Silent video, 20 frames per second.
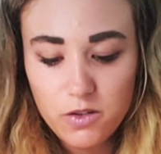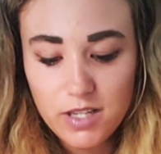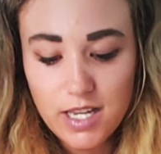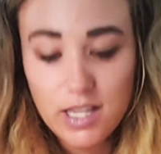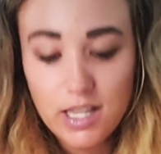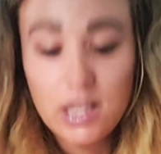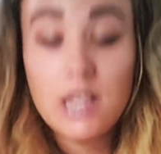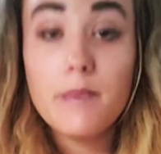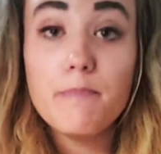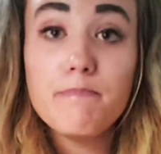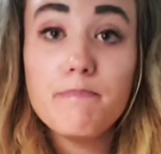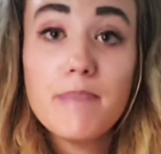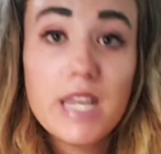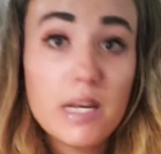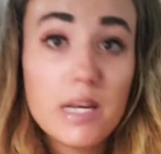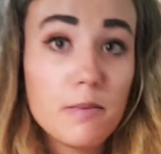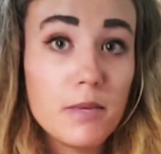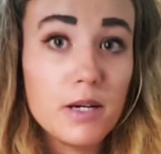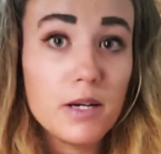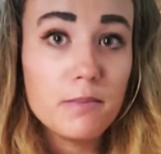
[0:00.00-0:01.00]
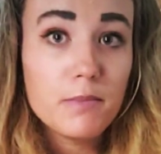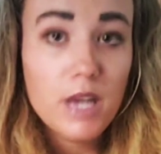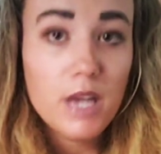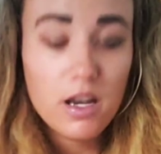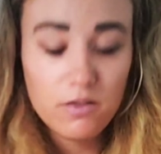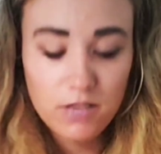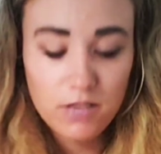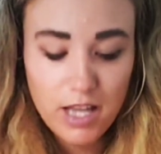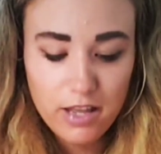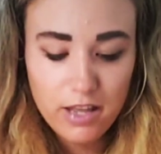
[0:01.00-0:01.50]
in the minimum
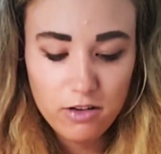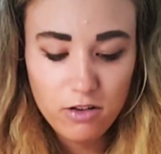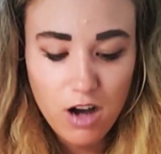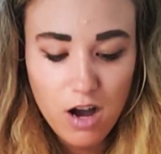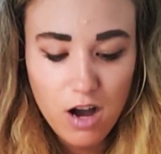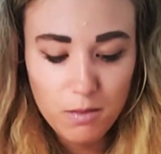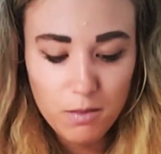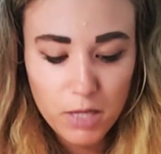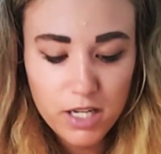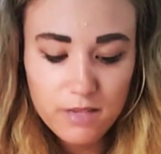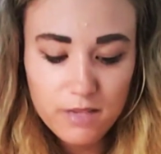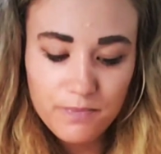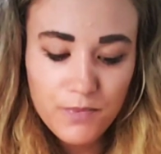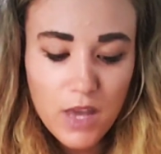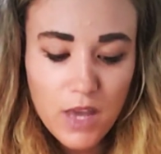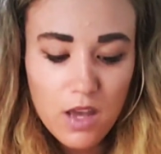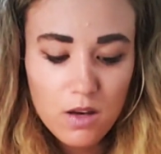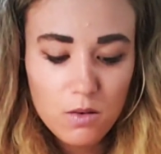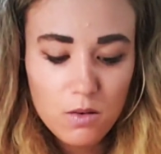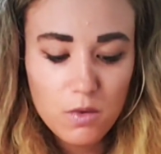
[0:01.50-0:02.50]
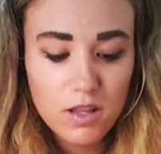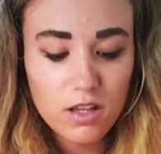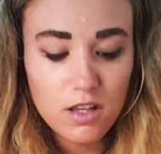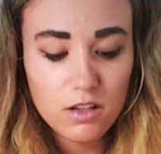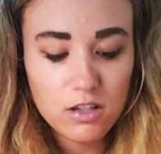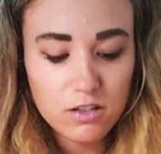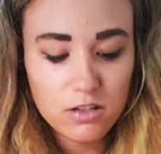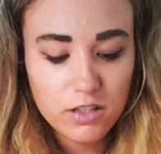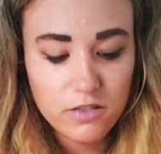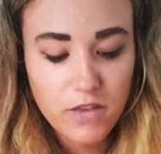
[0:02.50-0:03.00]
of leather armour, with a
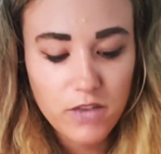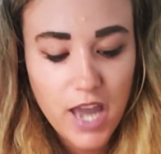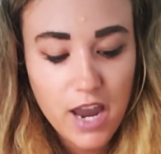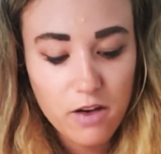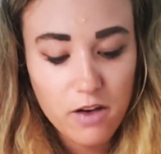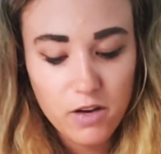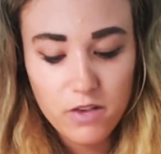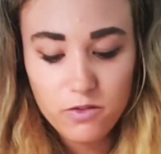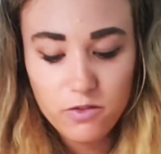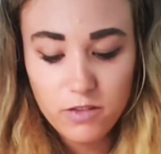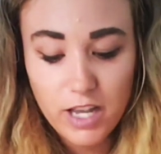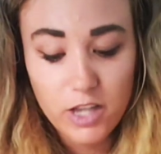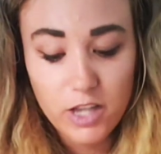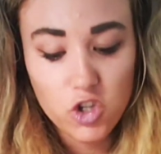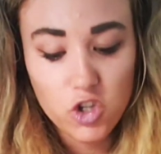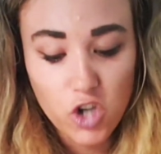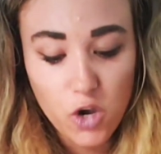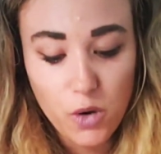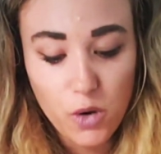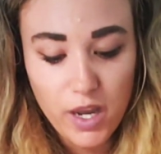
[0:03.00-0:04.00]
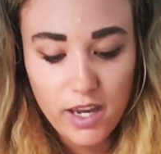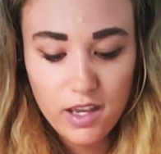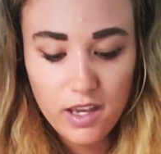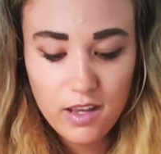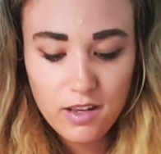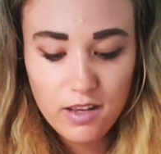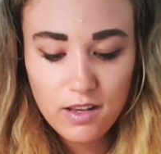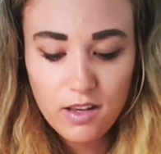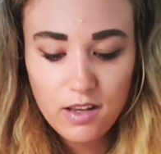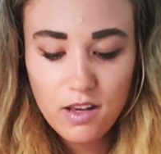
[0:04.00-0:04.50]
lot of hairy flesh showing.
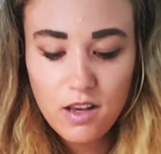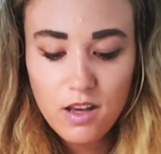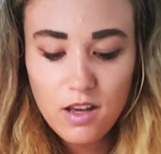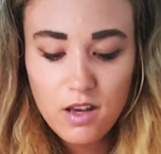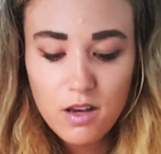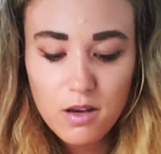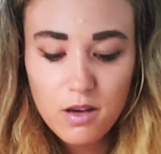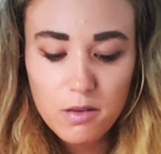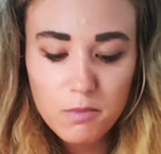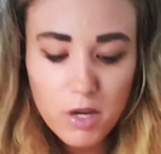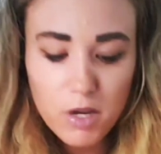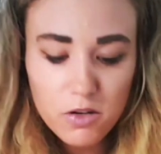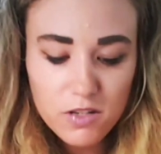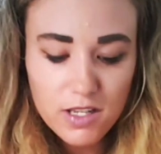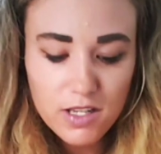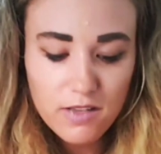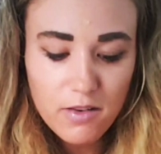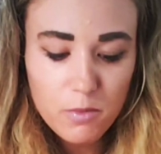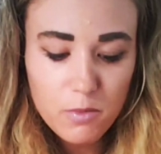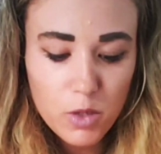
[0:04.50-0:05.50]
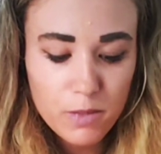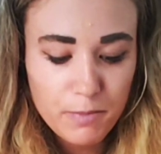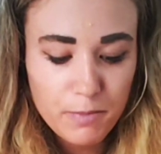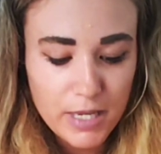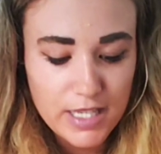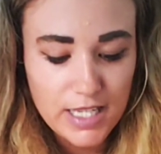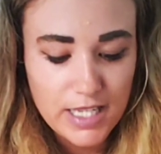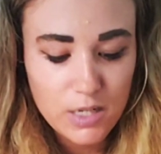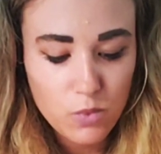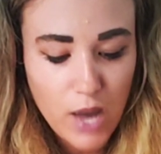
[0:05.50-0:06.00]
Most of them were
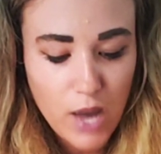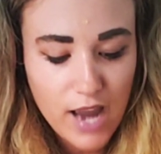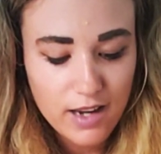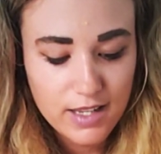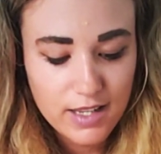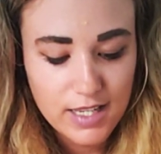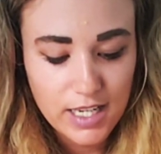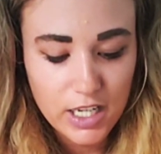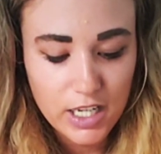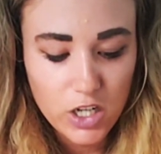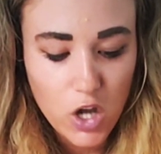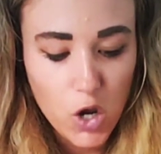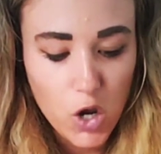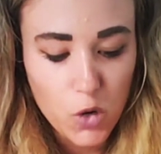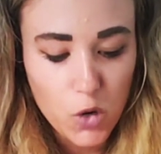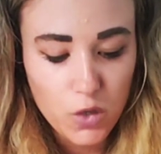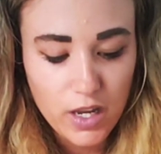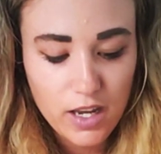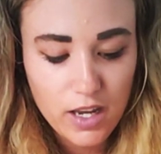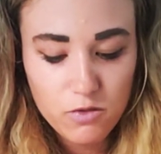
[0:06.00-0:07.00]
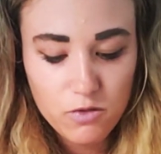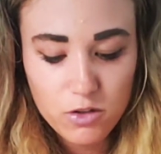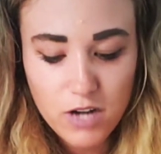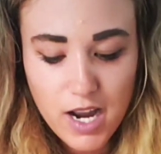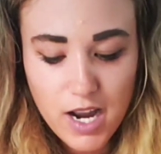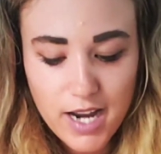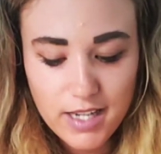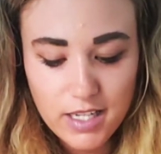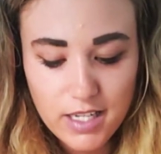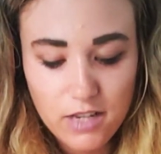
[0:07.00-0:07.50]
busy waxing and honing a
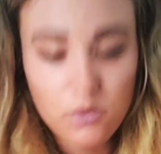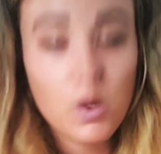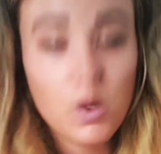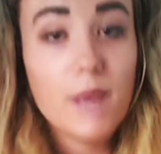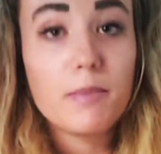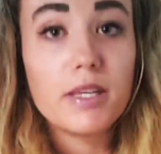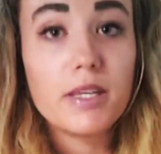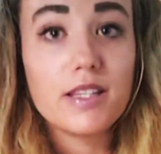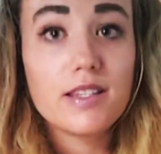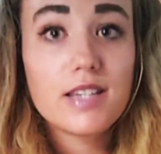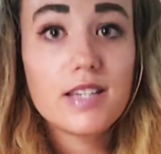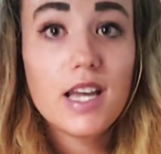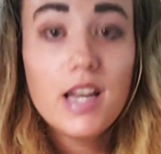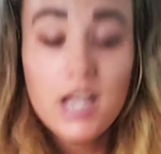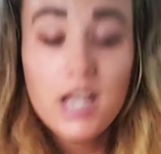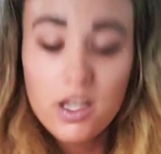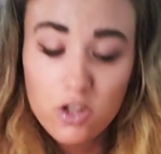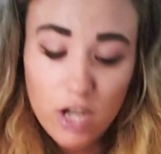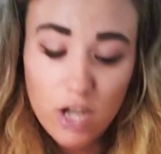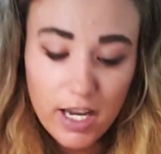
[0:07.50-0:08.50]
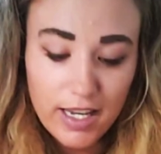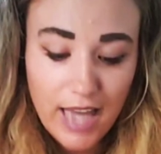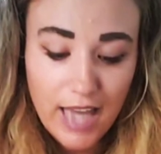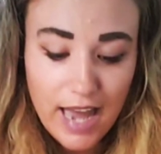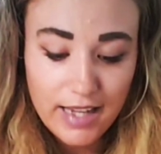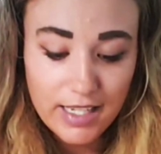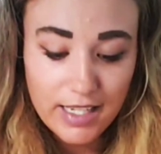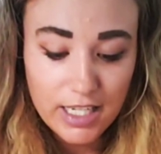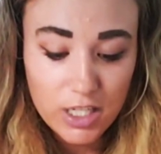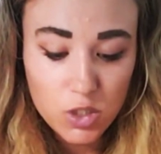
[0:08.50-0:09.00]
variety of weapons,
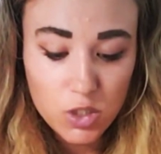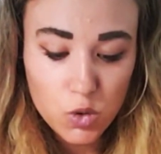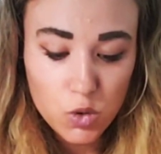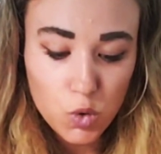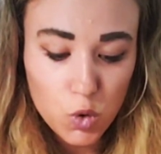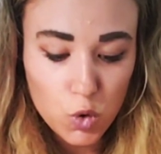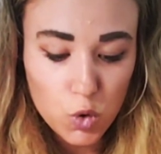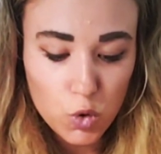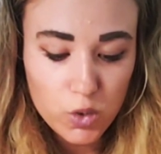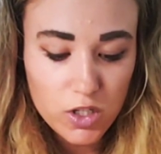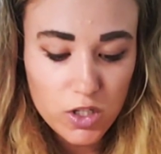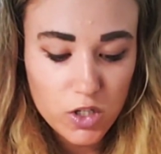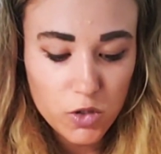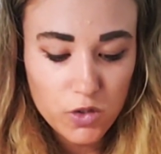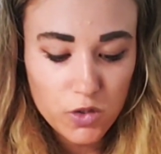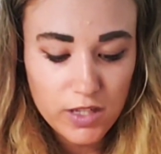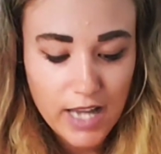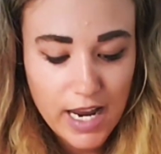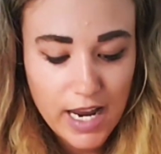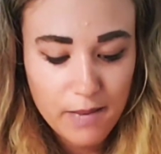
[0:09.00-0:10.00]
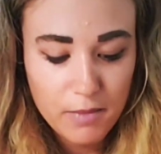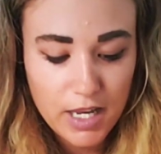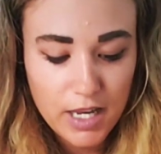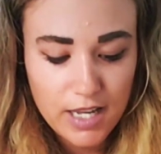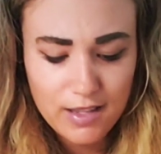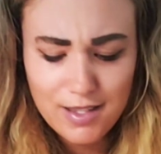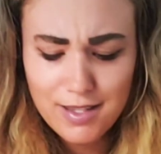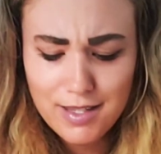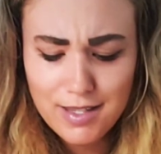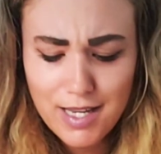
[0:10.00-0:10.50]
gigantic swords whose name they
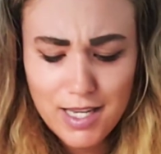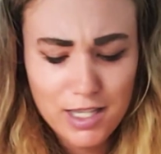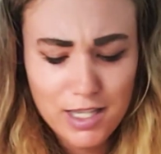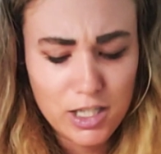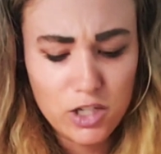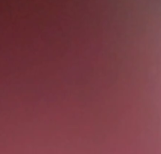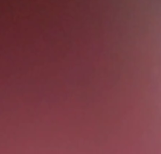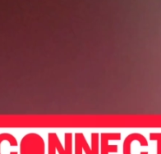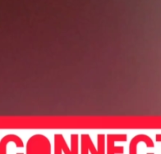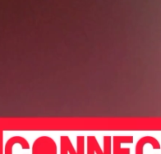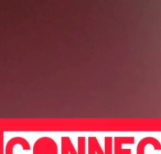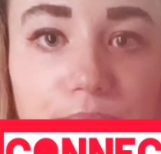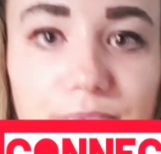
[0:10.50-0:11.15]
insisted on